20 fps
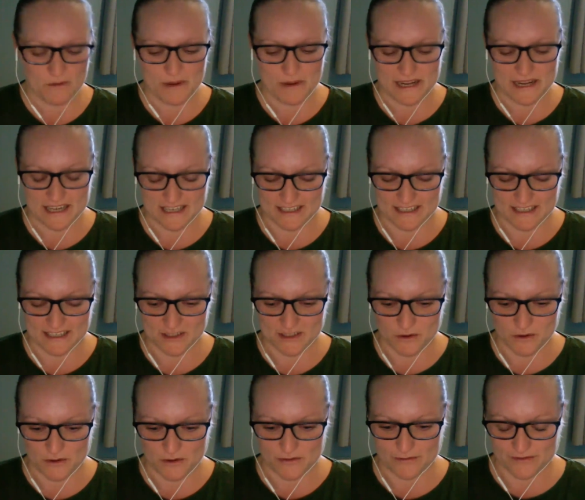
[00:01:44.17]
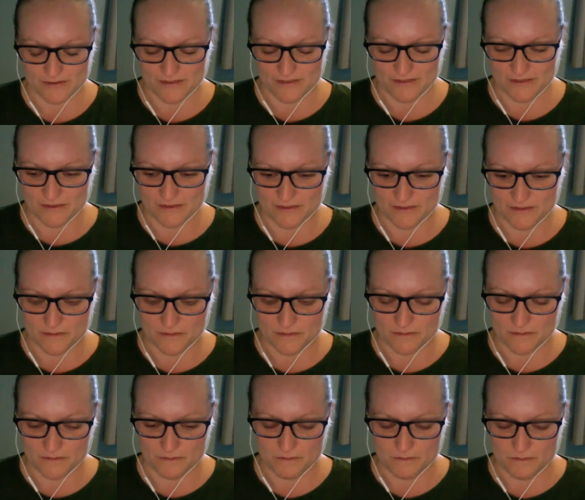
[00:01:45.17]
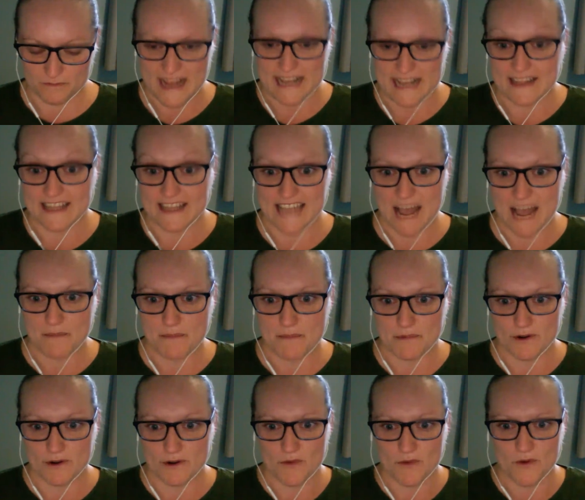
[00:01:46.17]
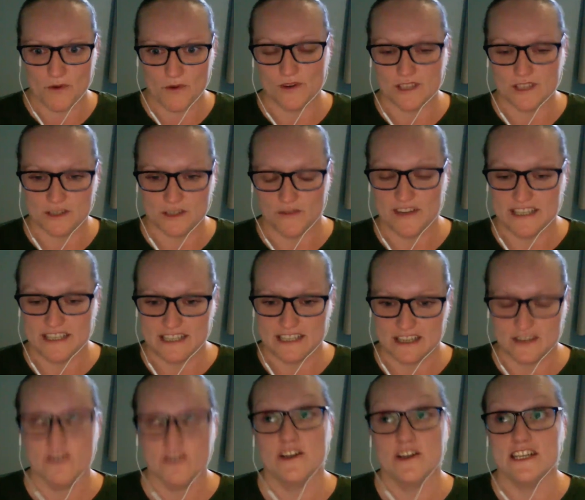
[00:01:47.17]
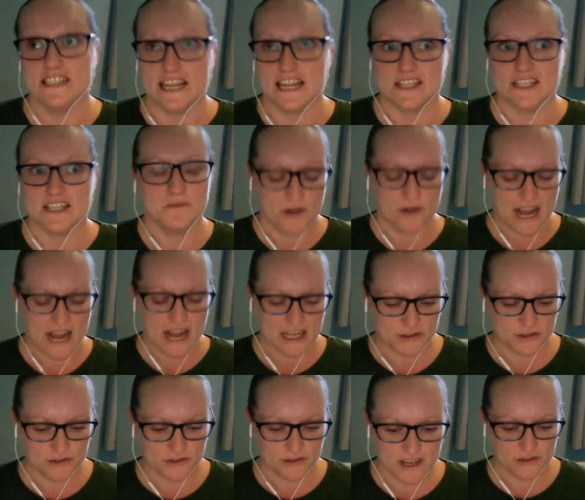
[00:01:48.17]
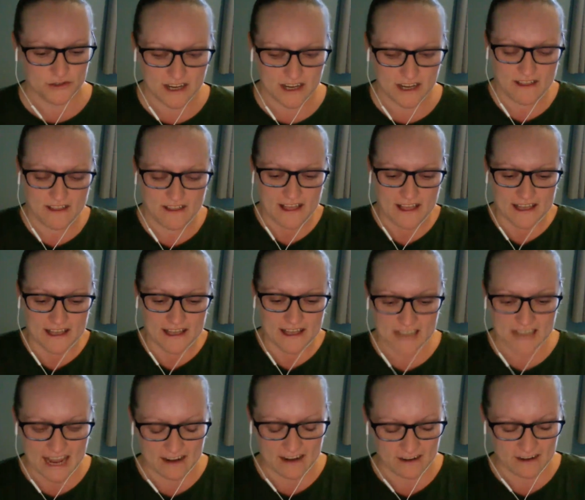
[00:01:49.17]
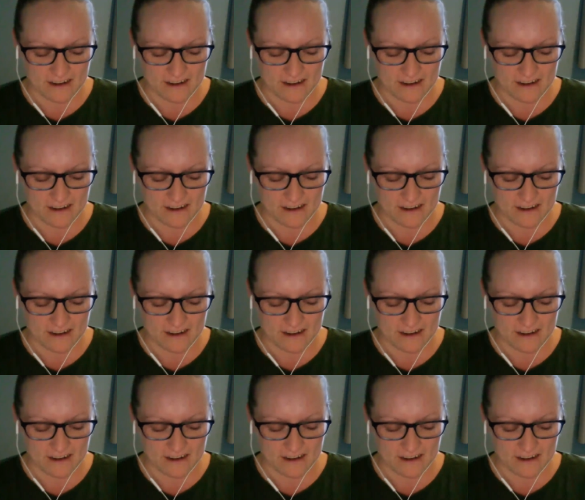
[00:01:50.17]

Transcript: we can sort of make this happen on a more sort of not international, more national scale.